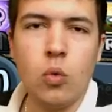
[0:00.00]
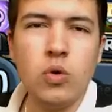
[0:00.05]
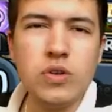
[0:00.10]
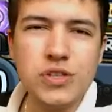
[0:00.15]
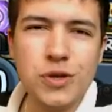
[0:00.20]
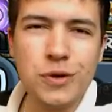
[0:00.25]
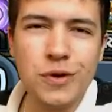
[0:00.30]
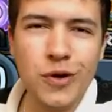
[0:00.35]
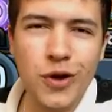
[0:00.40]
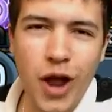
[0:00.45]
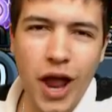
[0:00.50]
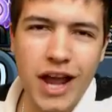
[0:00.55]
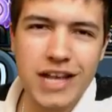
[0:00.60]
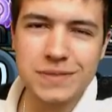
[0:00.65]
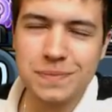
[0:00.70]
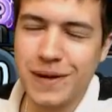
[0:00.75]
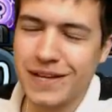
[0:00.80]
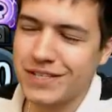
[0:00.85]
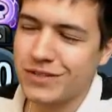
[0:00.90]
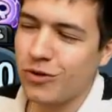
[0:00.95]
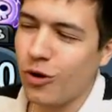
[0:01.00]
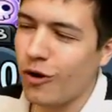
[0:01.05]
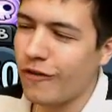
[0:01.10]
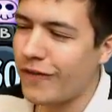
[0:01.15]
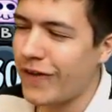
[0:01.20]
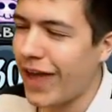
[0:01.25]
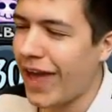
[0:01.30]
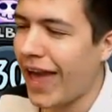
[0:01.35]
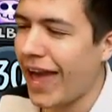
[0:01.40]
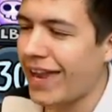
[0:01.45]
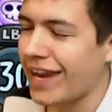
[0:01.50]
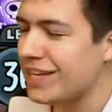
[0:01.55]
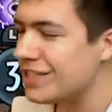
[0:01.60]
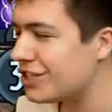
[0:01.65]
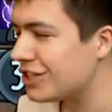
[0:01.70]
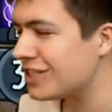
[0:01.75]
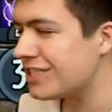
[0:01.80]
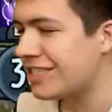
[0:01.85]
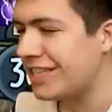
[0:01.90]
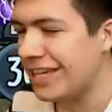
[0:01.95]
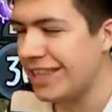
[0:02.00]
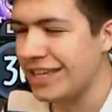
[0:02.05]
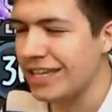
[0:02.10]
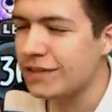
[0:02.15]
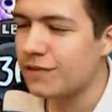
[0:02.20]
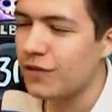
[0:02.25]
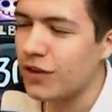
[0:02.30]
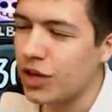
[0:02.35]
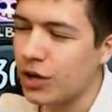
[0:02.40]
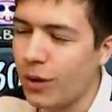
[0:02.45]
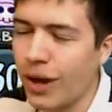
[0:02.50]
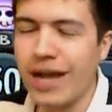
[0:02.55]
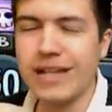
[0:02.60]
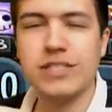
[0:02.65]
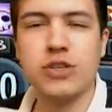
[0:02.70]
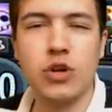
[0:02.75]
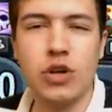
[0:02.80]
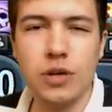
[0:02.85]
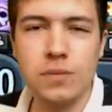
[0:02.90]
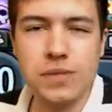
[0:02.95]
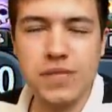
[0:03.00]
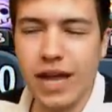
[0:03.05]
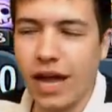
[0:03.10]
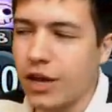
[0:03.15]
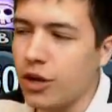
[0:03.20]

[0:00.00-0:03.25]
What's going on, guys? Master Ov here, and as you can see, this video has gone up today.